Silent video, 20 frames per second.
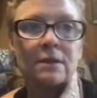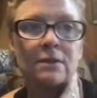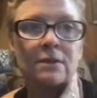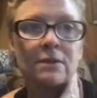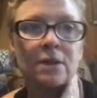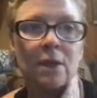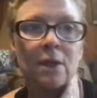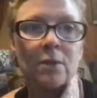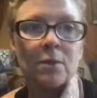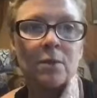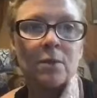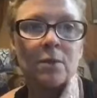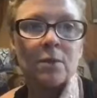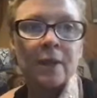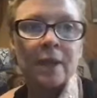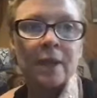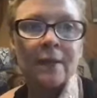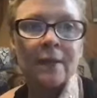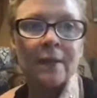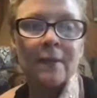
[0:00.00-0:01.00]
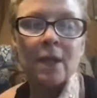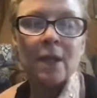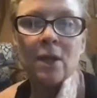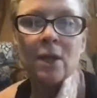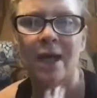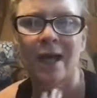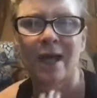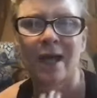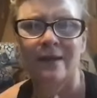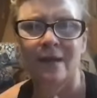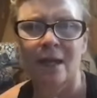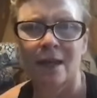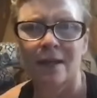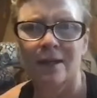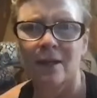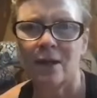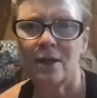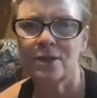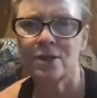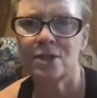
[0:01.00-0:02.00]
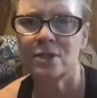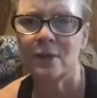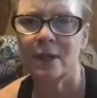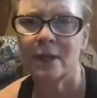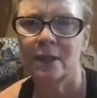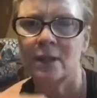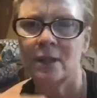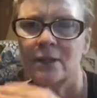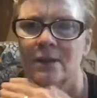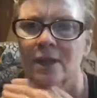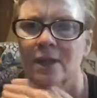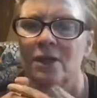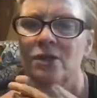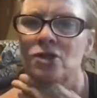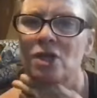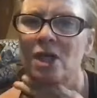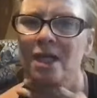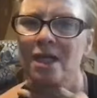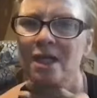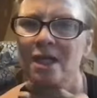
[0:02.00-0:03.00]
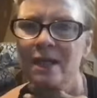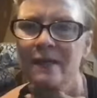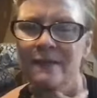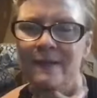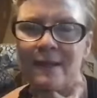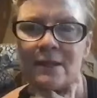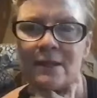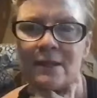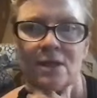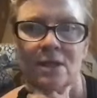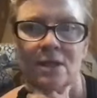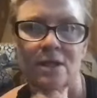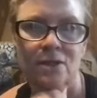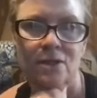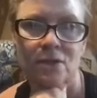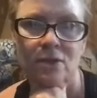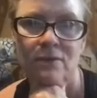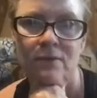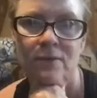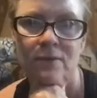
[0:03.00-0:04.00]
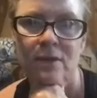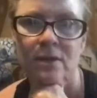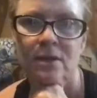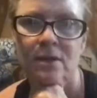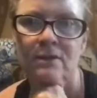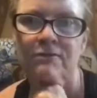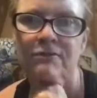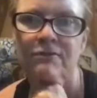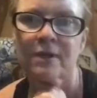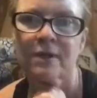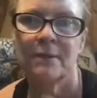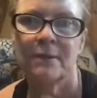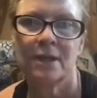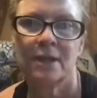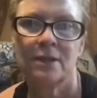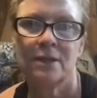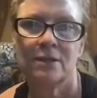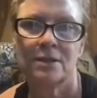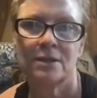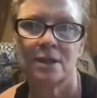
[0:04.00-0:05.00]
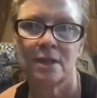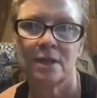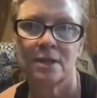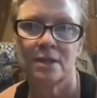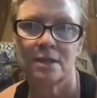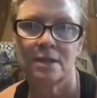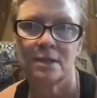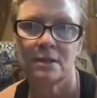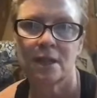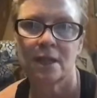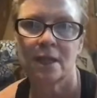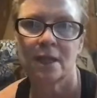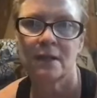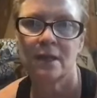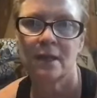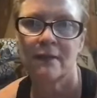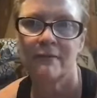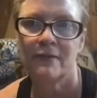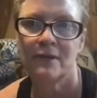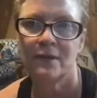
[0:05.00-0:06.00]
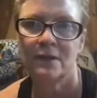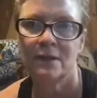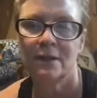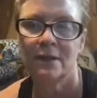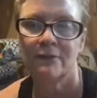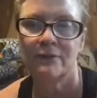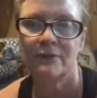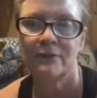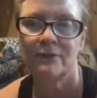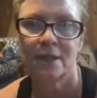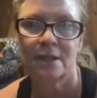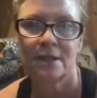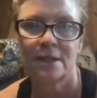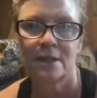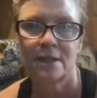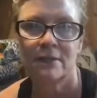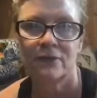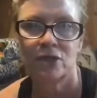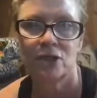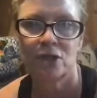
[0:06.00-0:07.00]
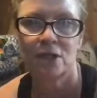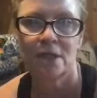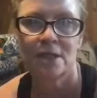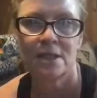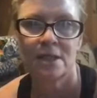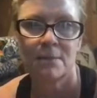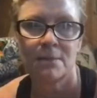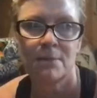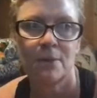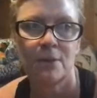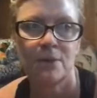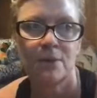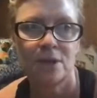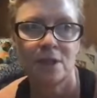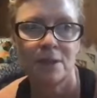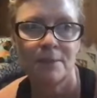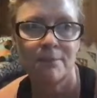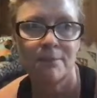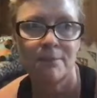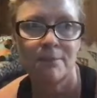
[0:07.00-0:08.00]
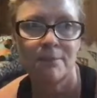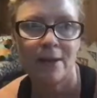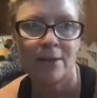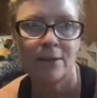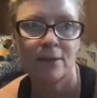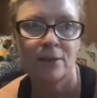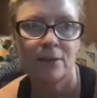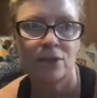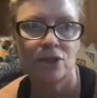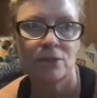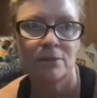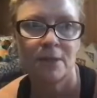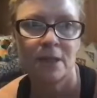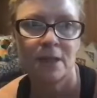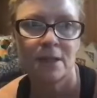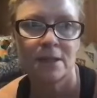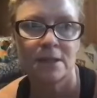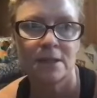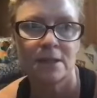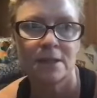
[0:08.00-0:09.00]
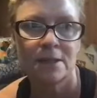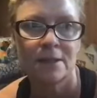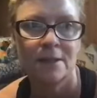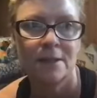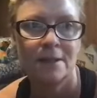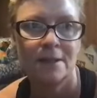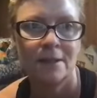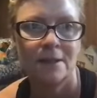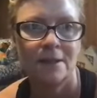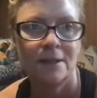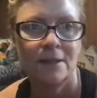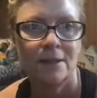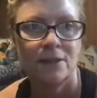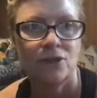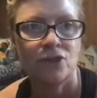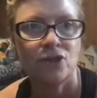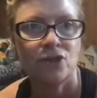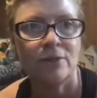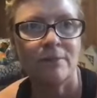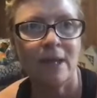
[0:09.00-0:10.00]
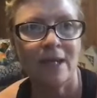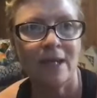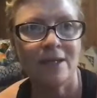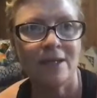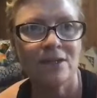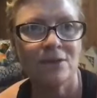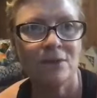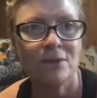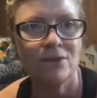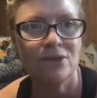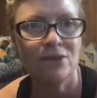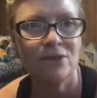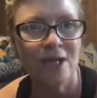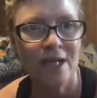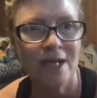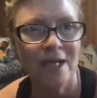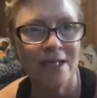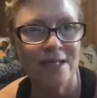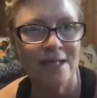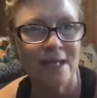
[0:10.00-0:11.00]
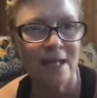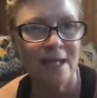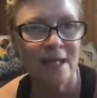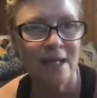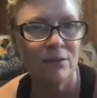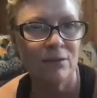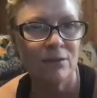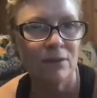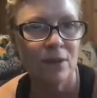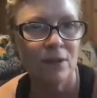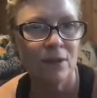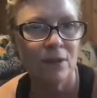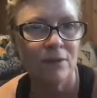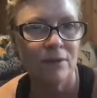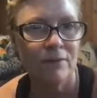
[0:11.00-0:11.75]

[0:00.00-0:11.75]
That will bring it up. And then also I know like Jane, I think does, or another friend of mine who does like heavy lifting and stuff. She has a protein powder and she makes her own shakes. I don't know.